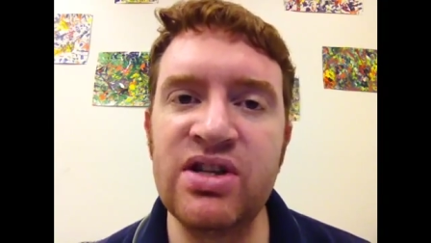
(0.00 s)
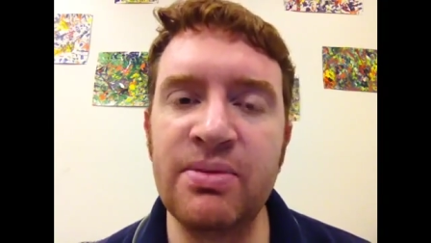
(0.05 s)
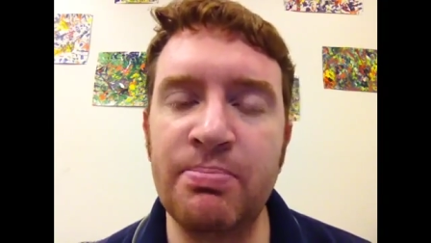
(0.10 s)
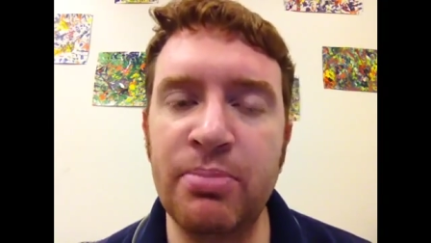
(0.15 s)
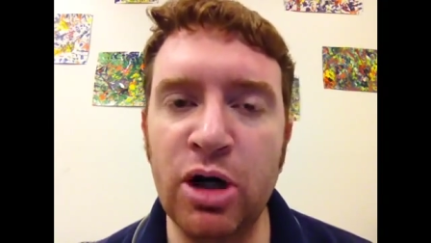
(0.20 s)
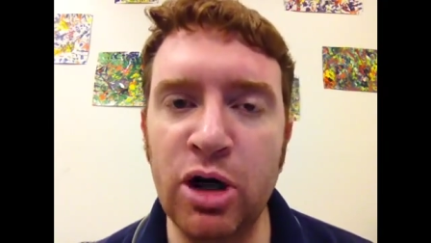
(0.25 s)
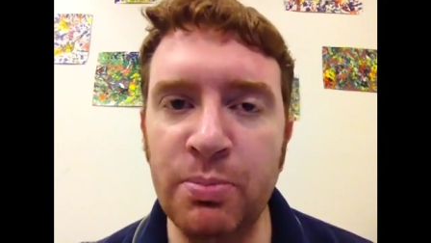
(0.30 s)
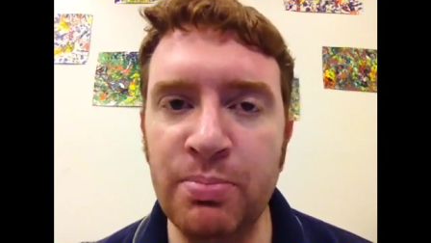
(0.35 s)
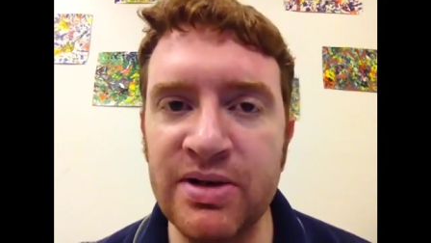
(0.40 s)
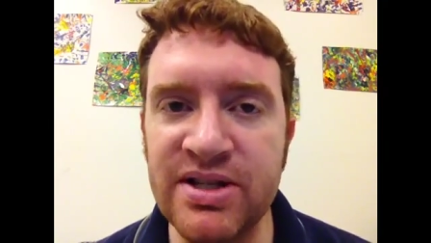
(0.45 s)
the
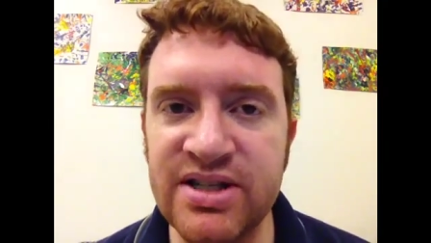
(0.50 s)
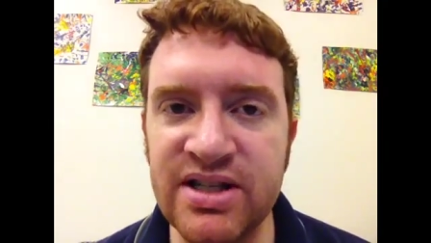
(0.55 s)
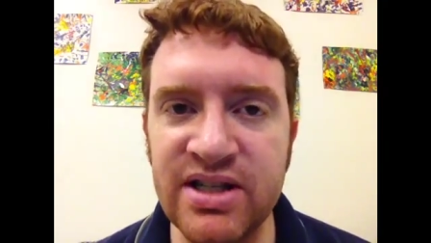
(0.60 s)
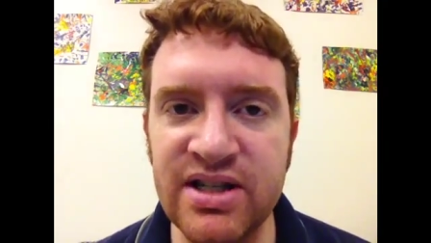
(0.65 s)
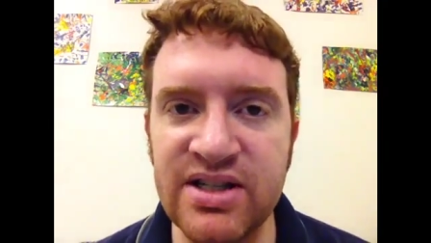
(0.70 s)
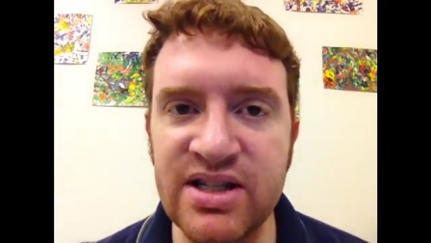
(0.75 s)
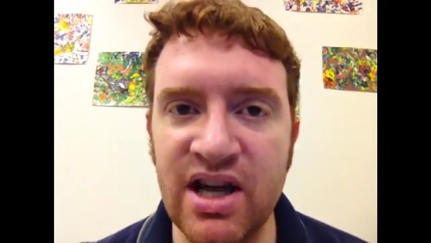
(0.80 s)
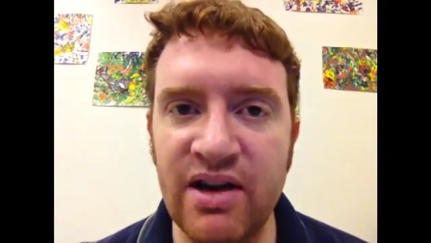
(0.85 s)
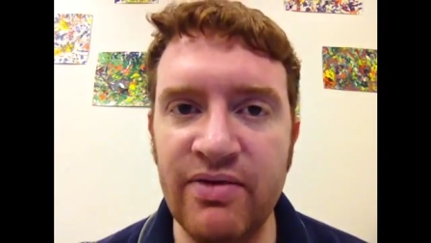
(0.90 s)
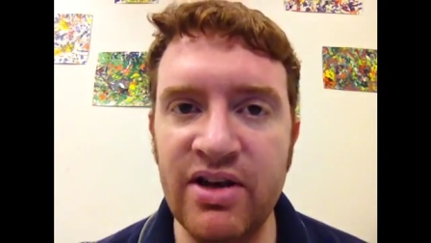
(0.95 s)

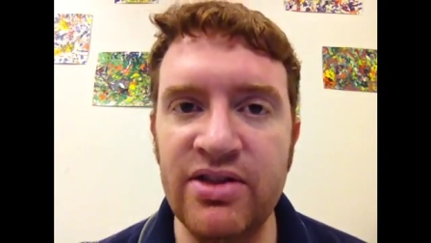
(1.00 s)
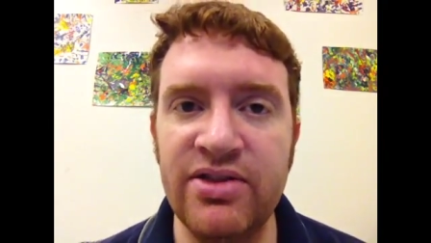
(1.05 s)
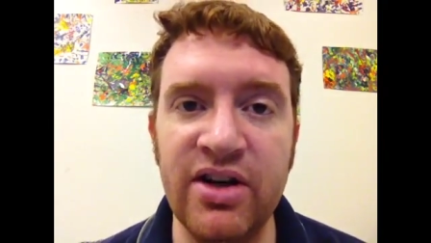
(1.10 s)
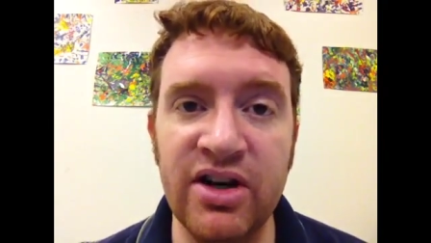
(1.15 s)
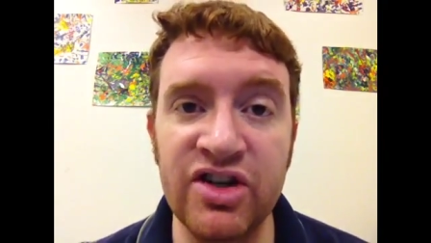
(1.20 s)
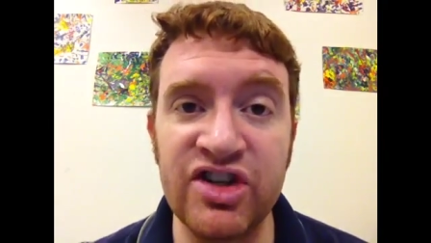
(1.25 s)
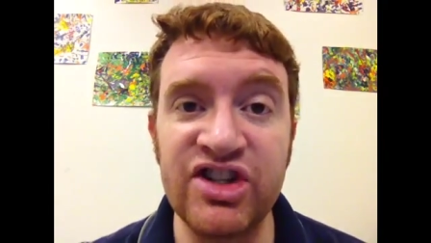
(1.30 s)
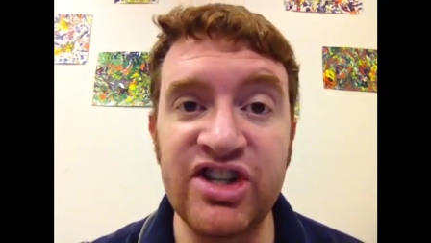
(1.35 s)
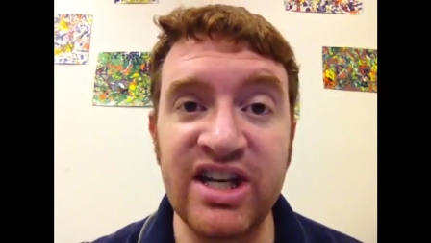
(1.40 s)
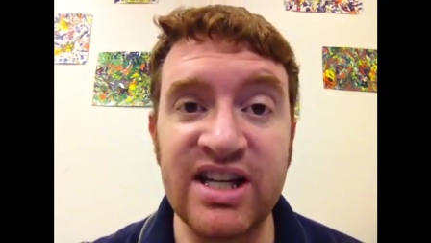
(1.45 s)
purposes of it.
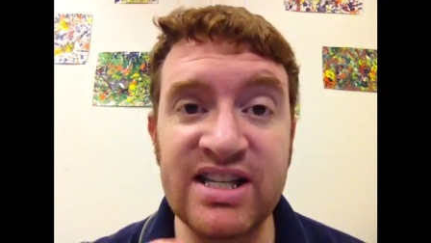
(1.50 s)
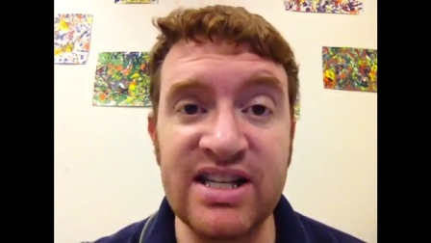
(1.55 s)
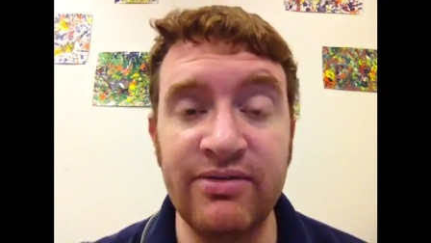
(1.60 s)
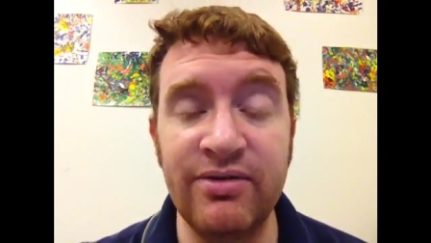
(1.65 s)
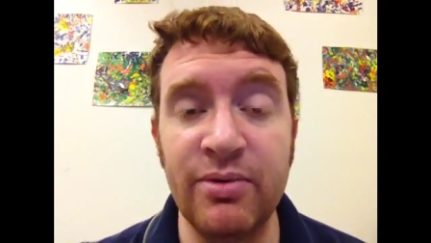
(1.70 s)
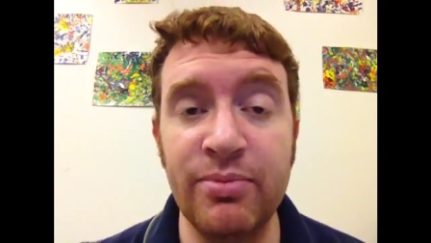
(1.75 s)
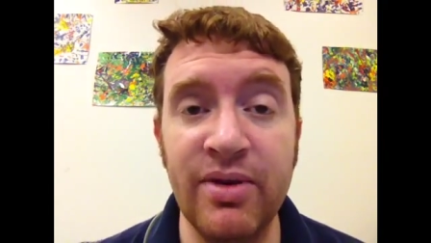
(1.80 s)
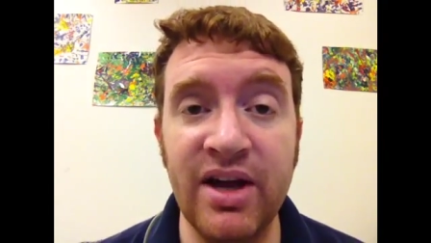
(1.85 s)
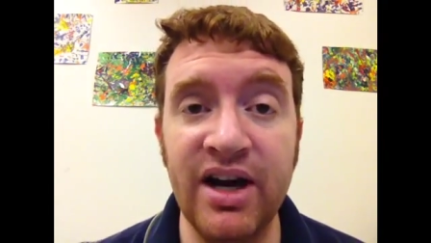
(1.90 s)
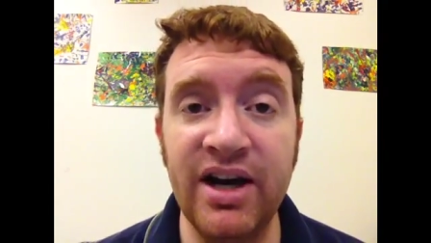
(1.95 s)
There's 6
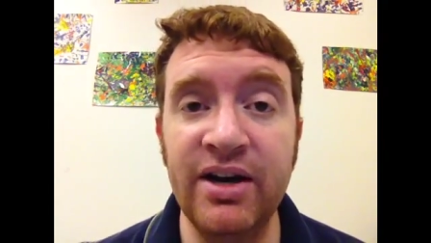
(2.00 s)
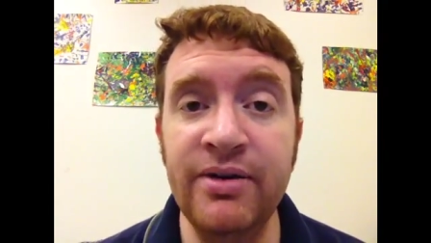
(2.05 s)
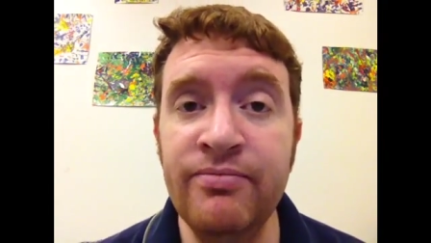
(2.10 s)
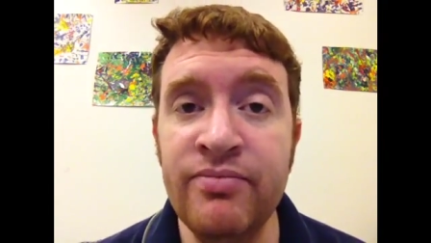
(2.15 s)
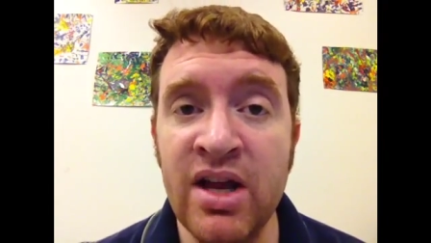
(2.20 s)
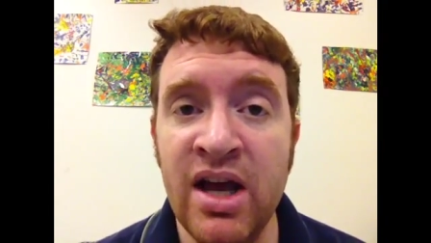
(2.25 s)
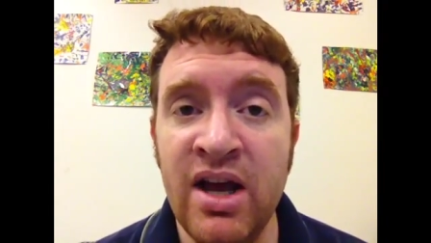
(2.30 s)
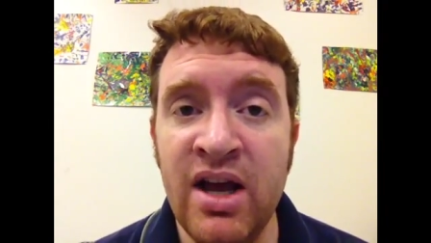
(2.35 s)
of them there.